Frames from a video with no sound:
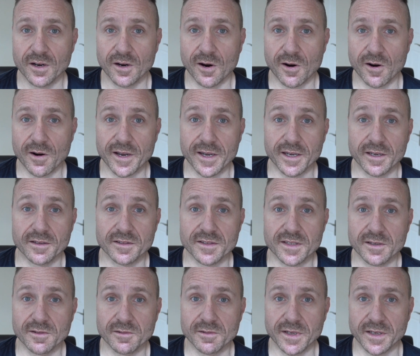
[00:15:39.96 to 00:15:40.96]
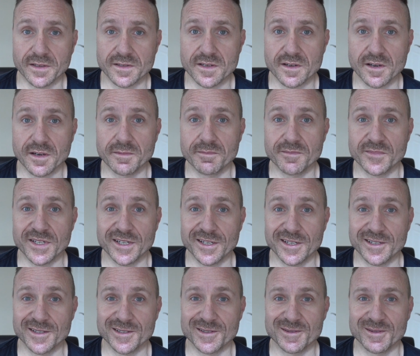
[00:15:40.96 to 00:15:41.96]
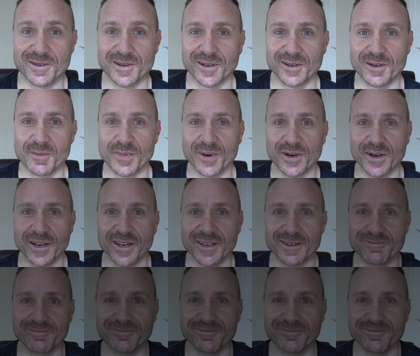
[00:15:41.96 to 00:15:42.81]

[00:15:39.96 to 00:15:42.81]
Alright, until next time, cheers and goodbye.